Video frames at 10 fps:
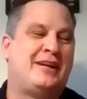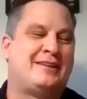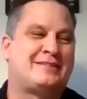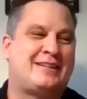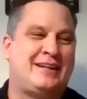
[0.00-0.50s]

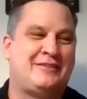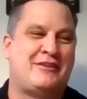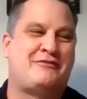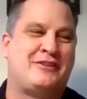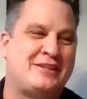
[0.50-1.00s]
it's kind of
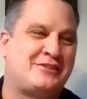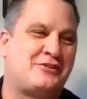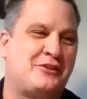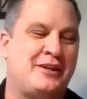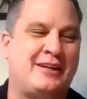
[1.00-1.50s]
a funny
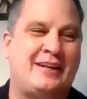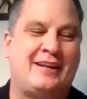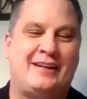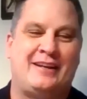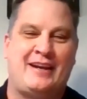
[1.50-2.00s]
story, and
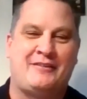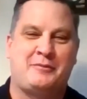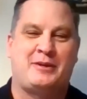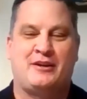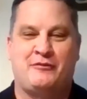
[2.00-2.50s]
I have to
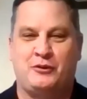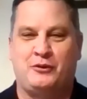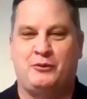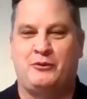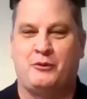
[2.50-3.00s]
be
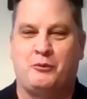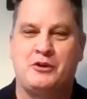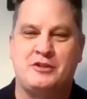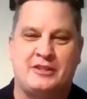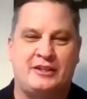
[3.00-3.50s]
careful the
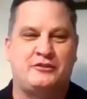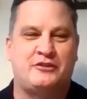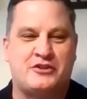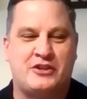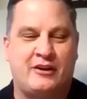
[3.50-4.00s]
words I use to
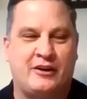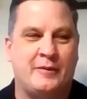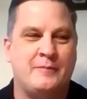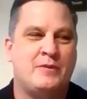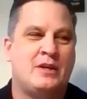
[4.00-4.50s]
share
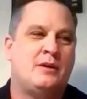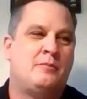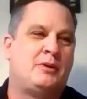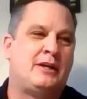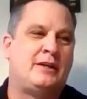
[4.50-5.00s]
it.
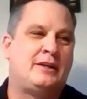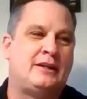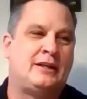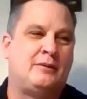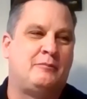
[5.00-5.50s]
But
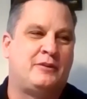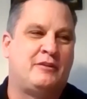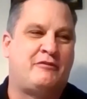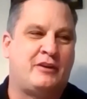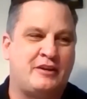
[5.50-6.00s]

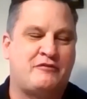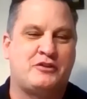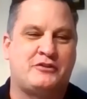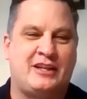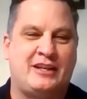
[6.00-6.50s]
the very
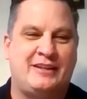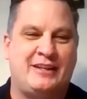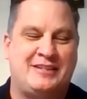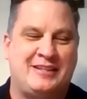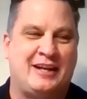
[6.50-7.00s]
first day I
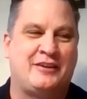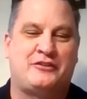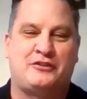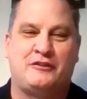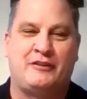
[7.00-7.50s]
sent out the
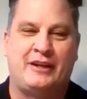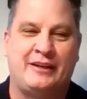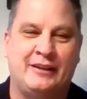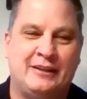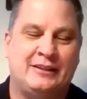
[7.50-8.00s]
survey,
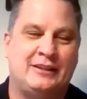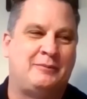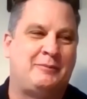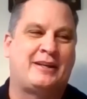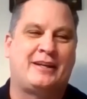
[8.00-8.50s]

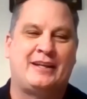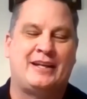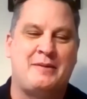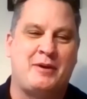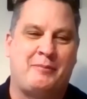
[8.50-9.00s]
I got an
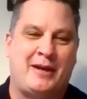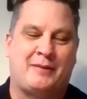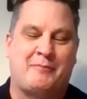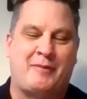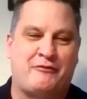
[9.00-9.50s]
email
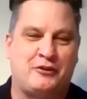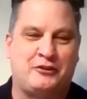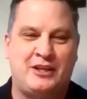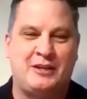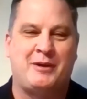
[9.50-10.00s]
back, my
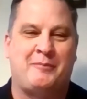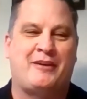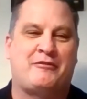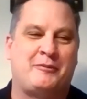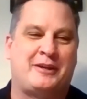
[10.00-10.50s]
first email
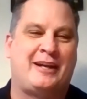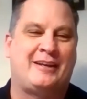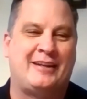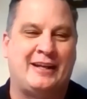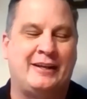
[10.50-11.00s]
back from a
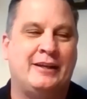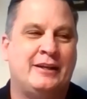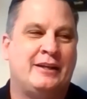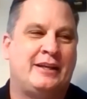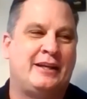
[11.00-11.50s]
candidate,
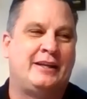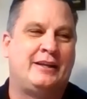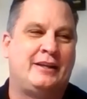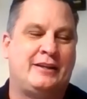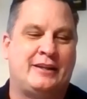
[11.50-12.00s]

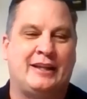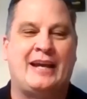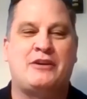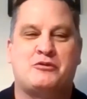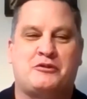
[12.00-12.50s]
And the
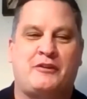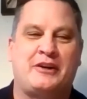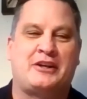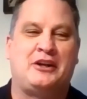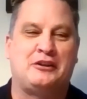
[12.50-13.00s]
language was very
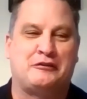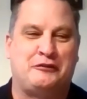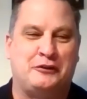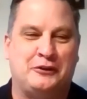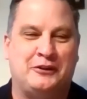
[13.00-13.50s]

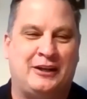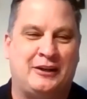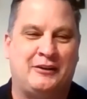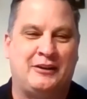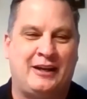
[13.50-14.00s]
colorful
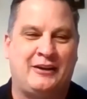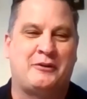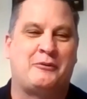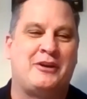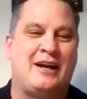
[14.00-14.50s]
on how they
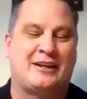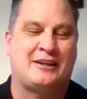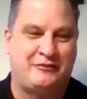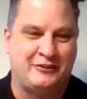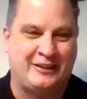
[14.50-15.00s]
were not going
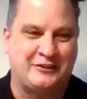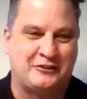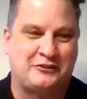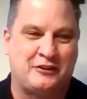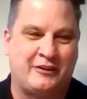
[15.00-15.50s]
to fill out
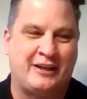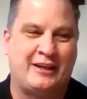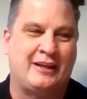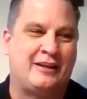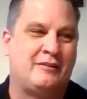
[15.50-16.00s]
this survey
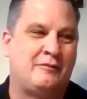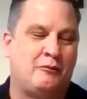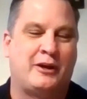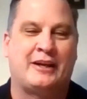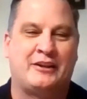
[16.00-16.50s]
and
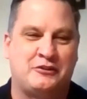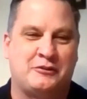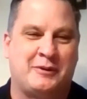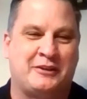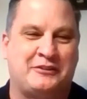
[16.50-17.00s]
what I could do with
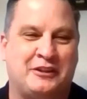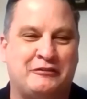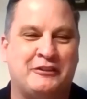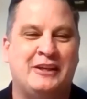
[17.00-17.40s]
myself.